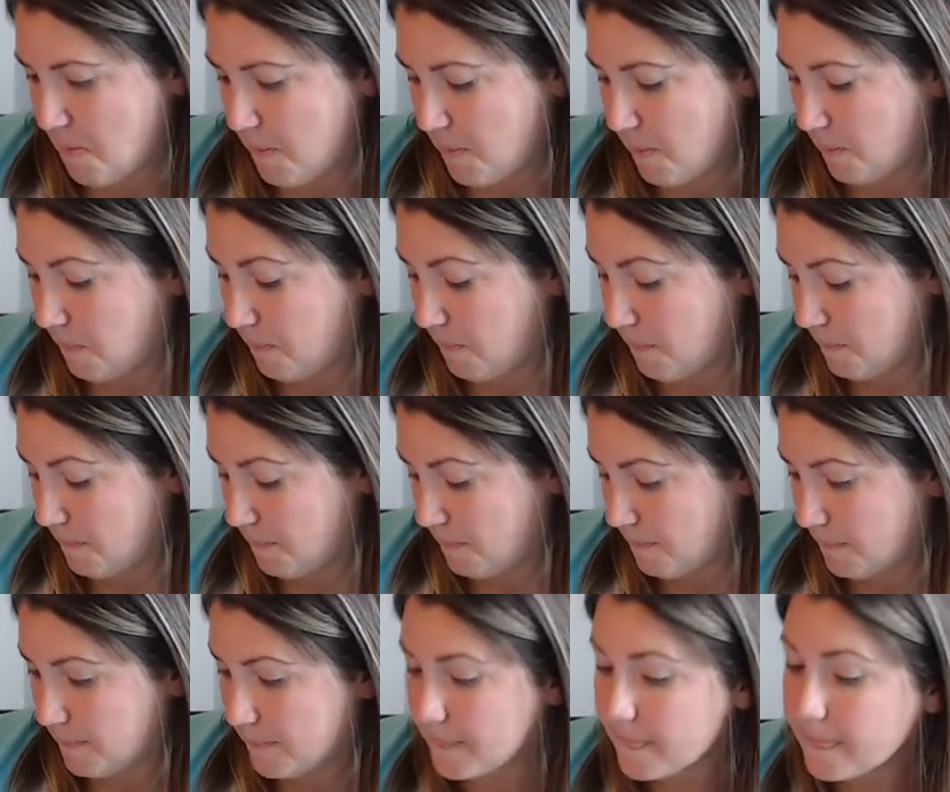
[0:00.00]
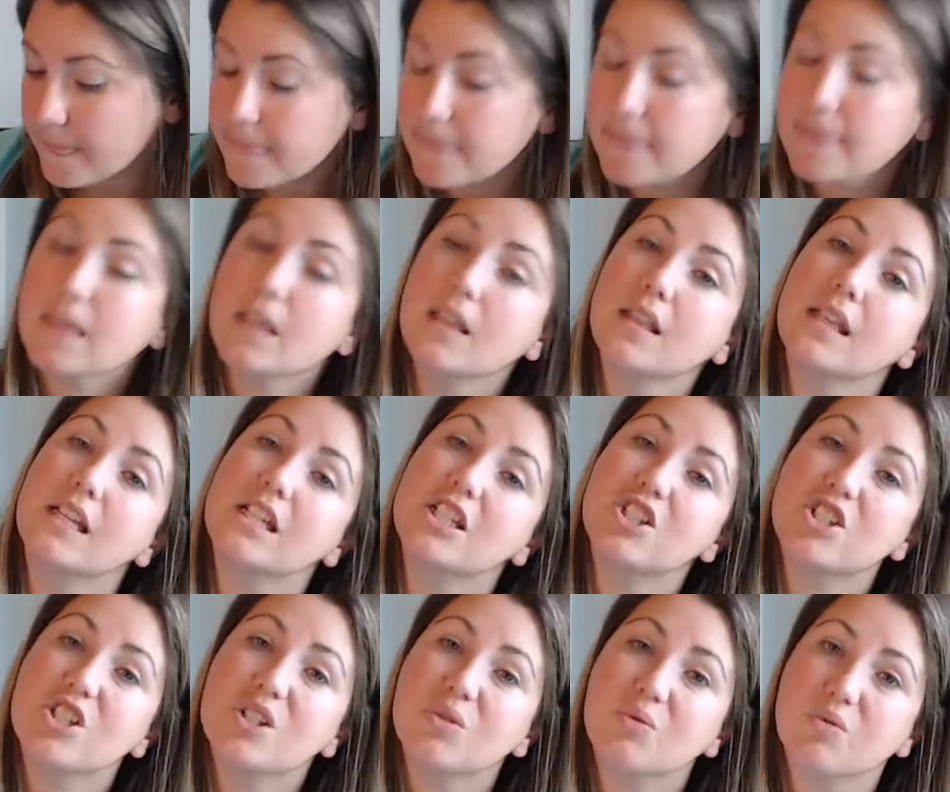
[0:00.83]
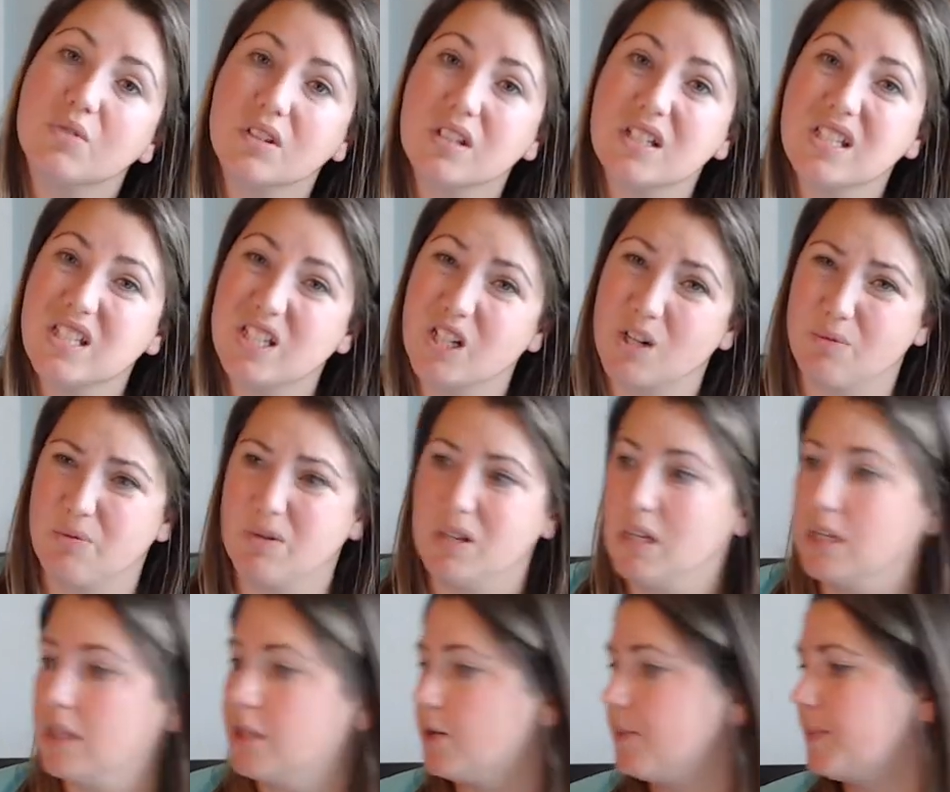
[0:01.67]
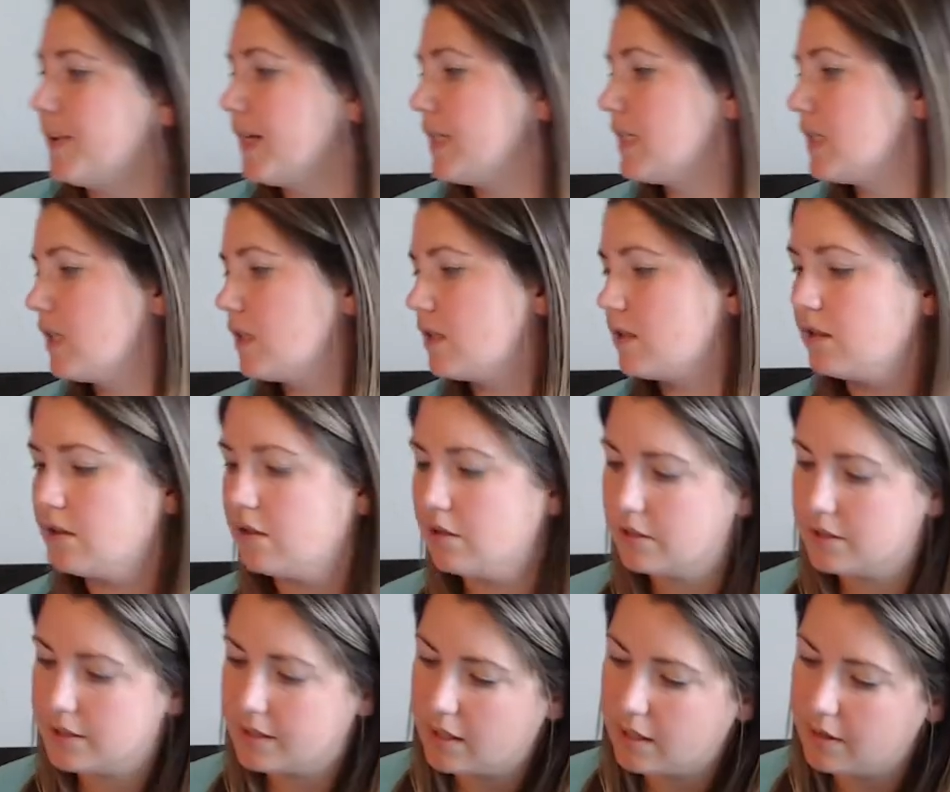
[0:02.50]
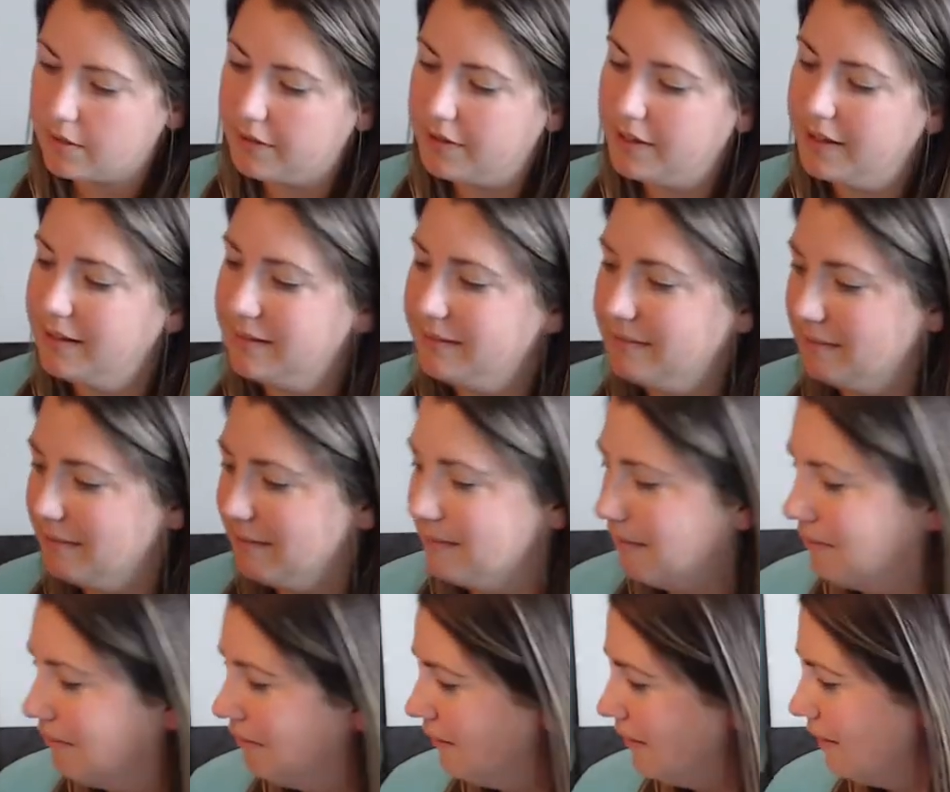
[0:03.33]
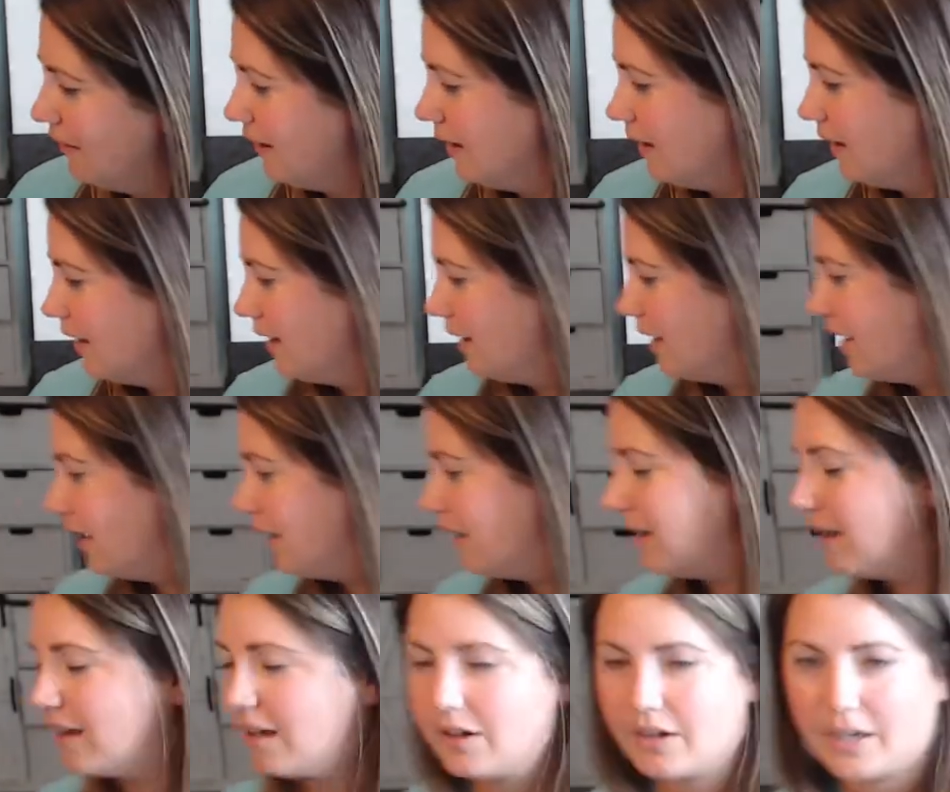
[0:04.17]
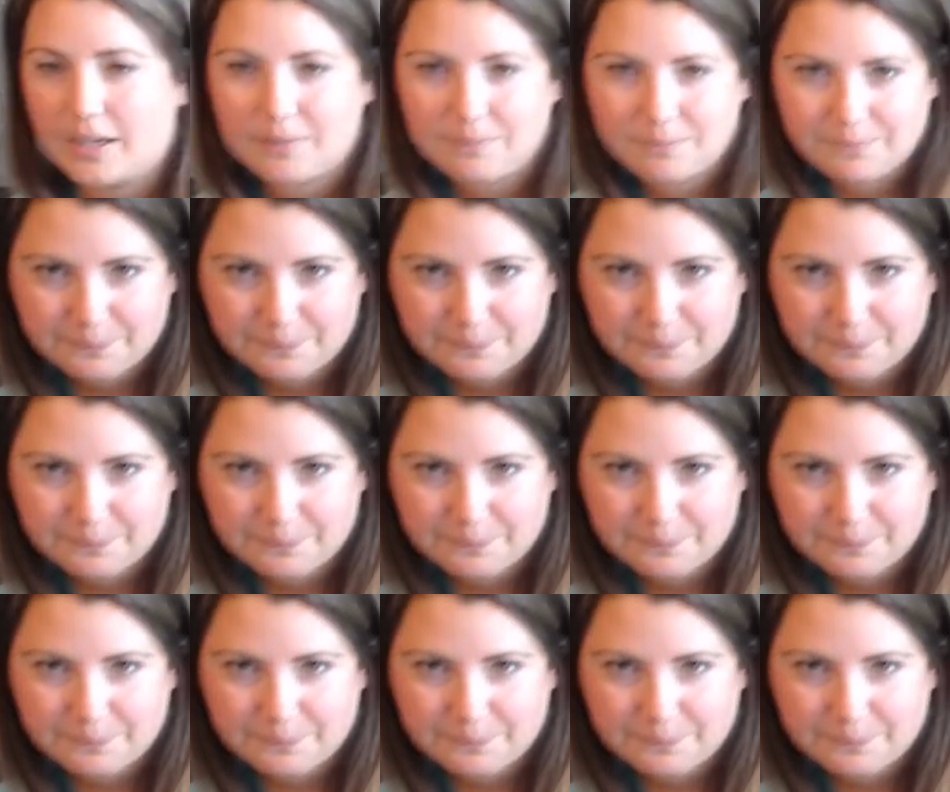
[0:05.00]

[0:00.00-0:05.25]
Hmm. They should really start putting their prices on their stuff. Okay.